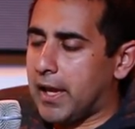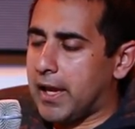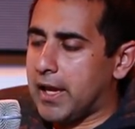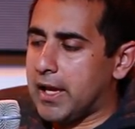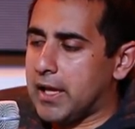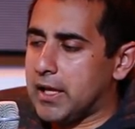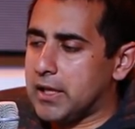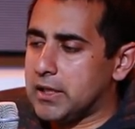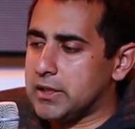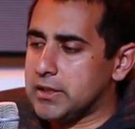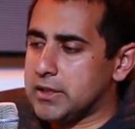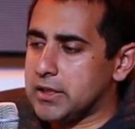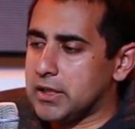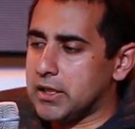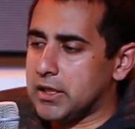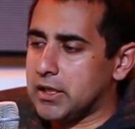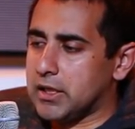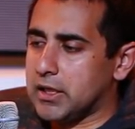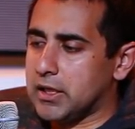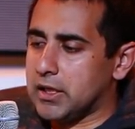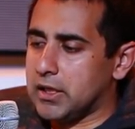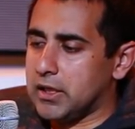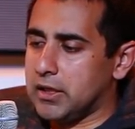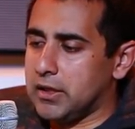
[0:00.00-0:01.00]
and
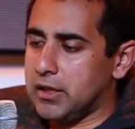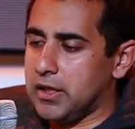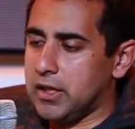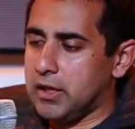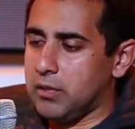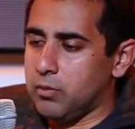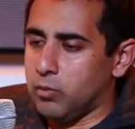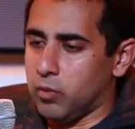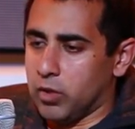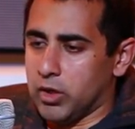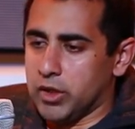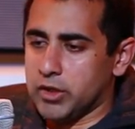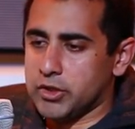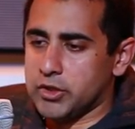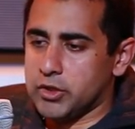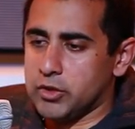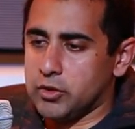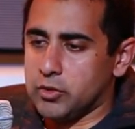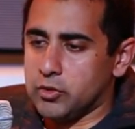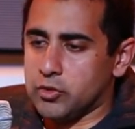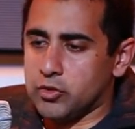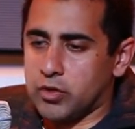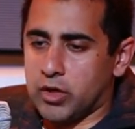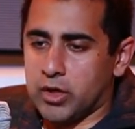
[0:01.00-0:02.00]
they want
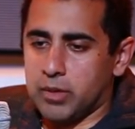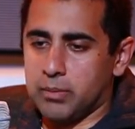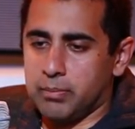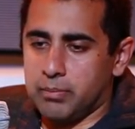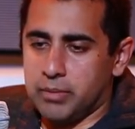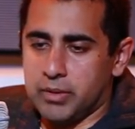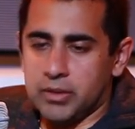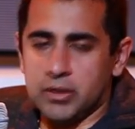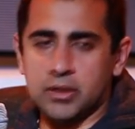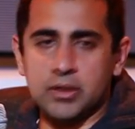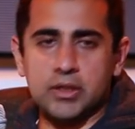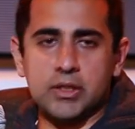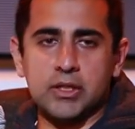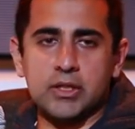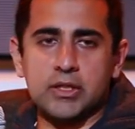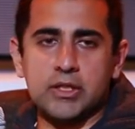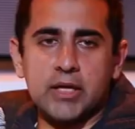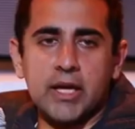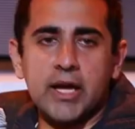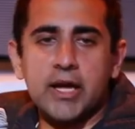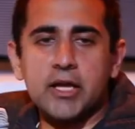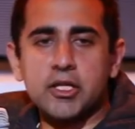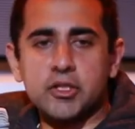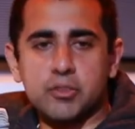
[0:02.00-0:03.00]
to try to build a
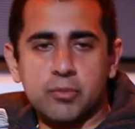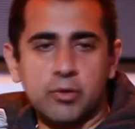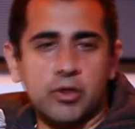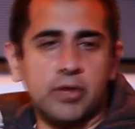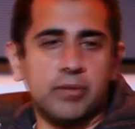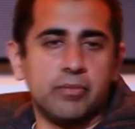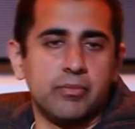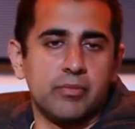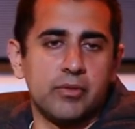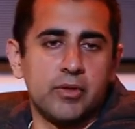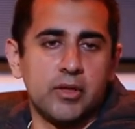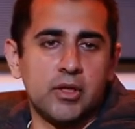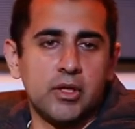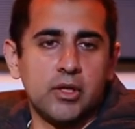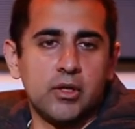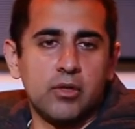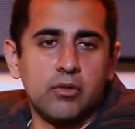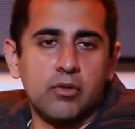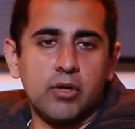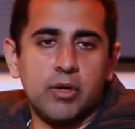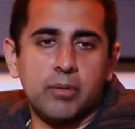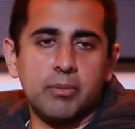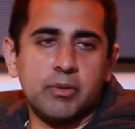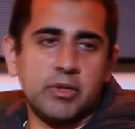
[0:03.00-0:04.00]
diaspora,
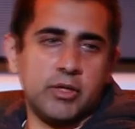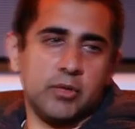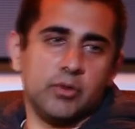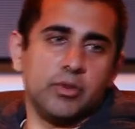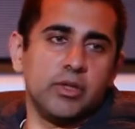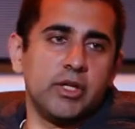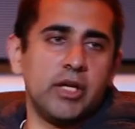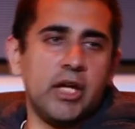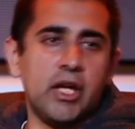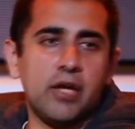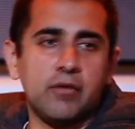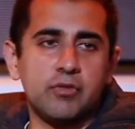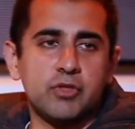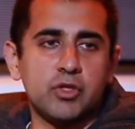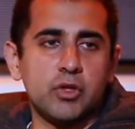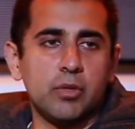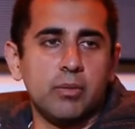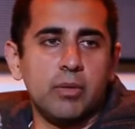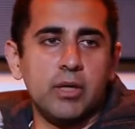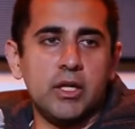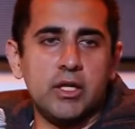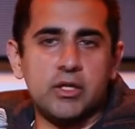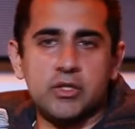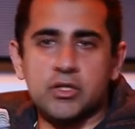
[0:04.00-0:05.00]
right? But they only have
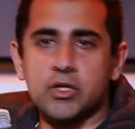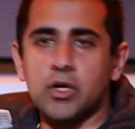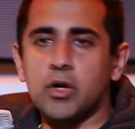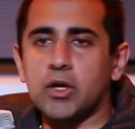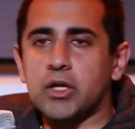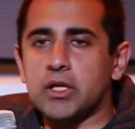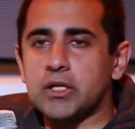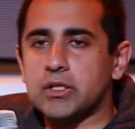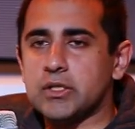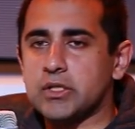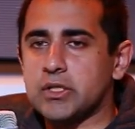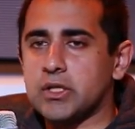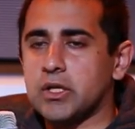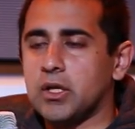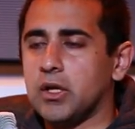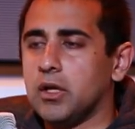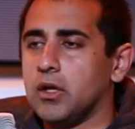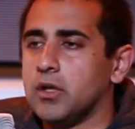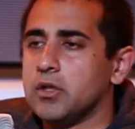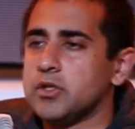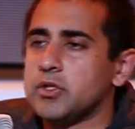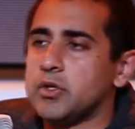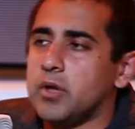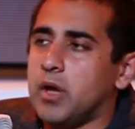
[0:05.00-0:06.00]
so many Estonians.
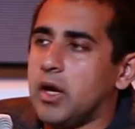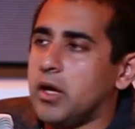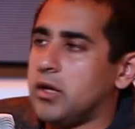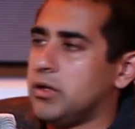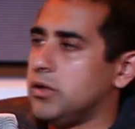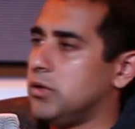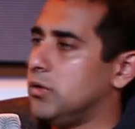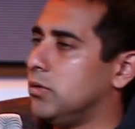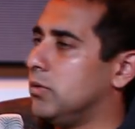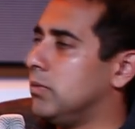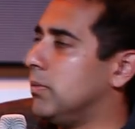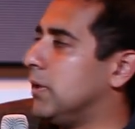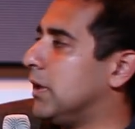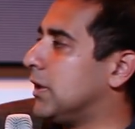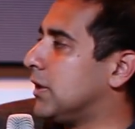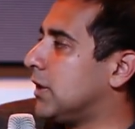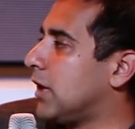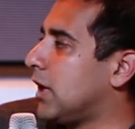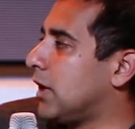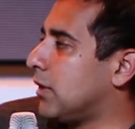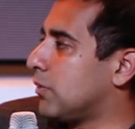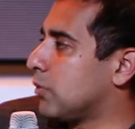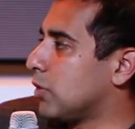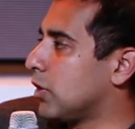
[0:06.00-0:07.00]
So how do you make
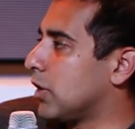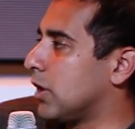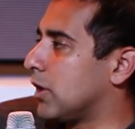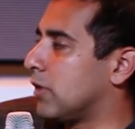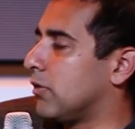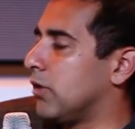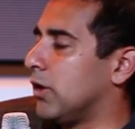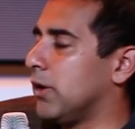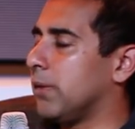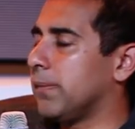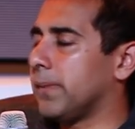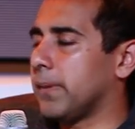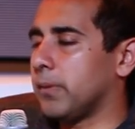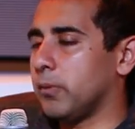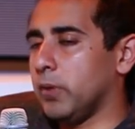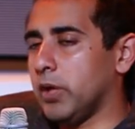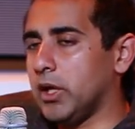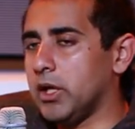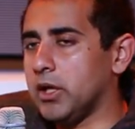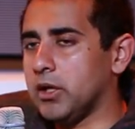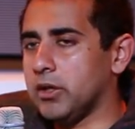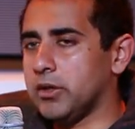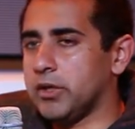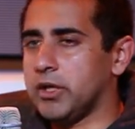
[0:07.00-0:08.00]
that work, right?
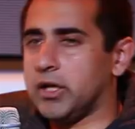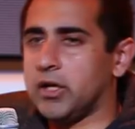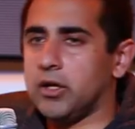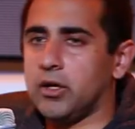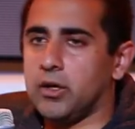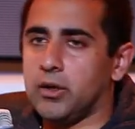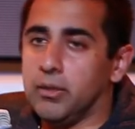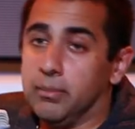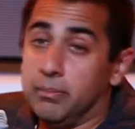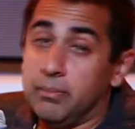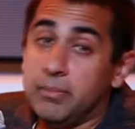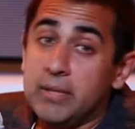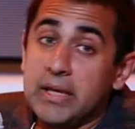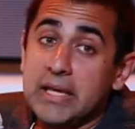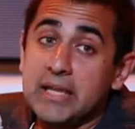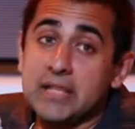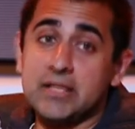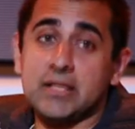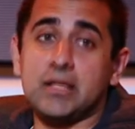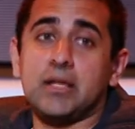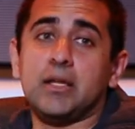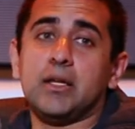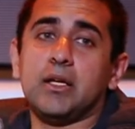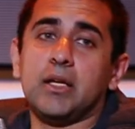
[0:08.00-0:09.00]
Well, they are
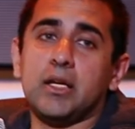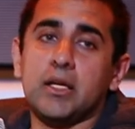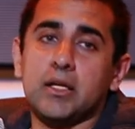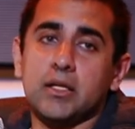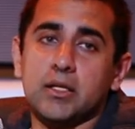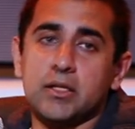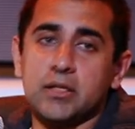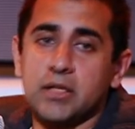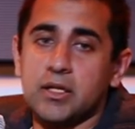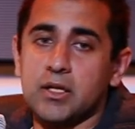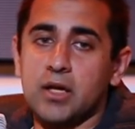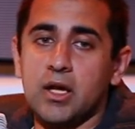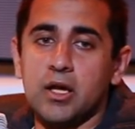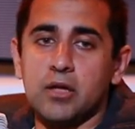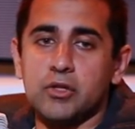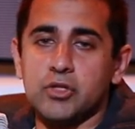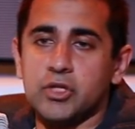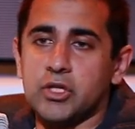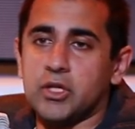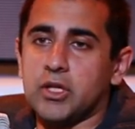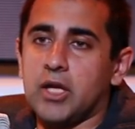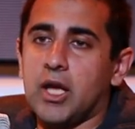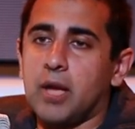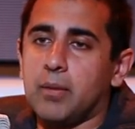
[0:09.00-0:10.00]
amazing at
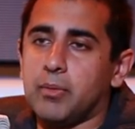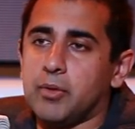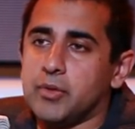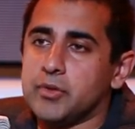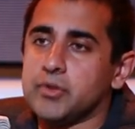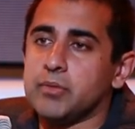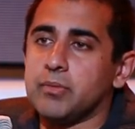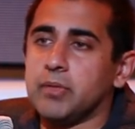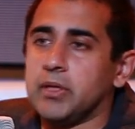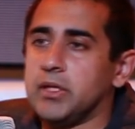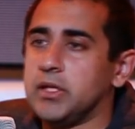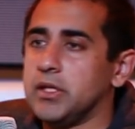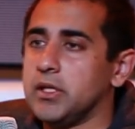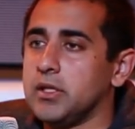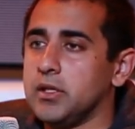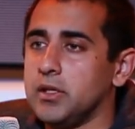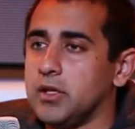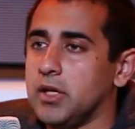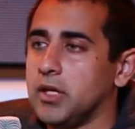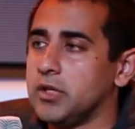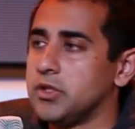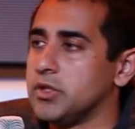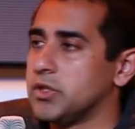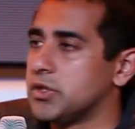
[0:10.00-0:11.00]
technology and capitalism. They did
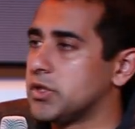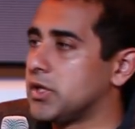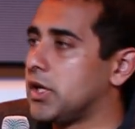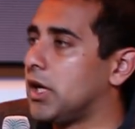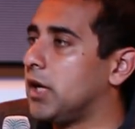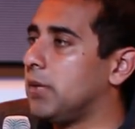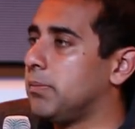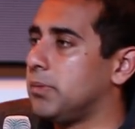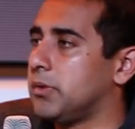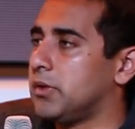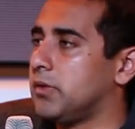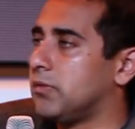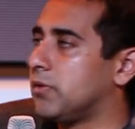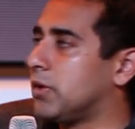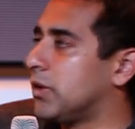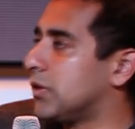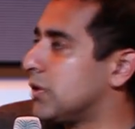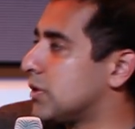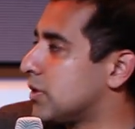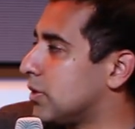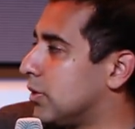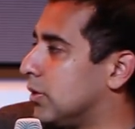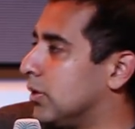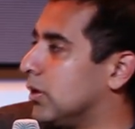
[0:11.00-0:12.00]
not just Skype, but they've
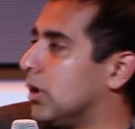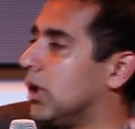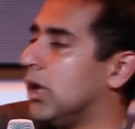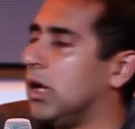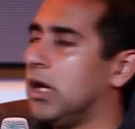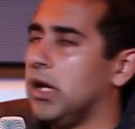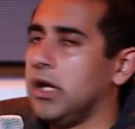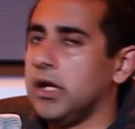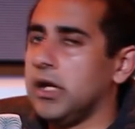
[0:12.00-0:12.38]
got this whole